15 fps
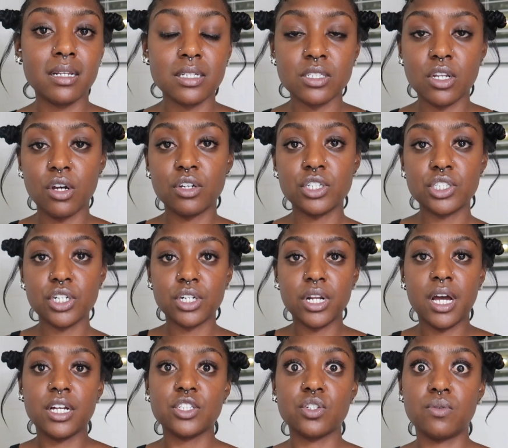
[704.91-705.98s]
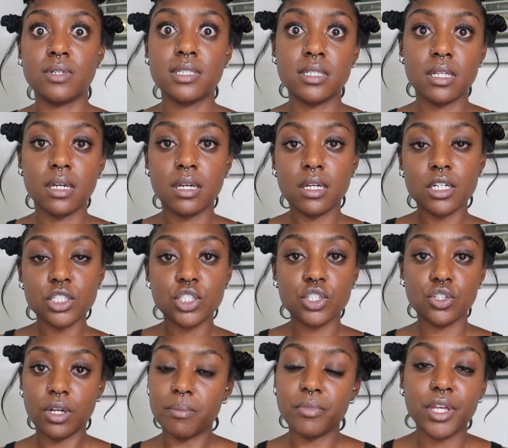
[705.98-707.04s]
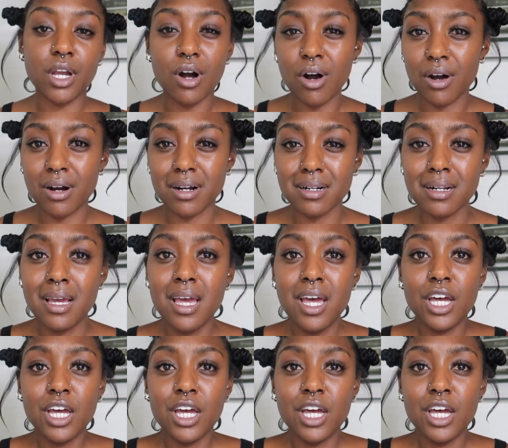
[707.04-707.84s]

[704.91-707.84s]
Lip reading: As long as you're not twisting it extremely hard,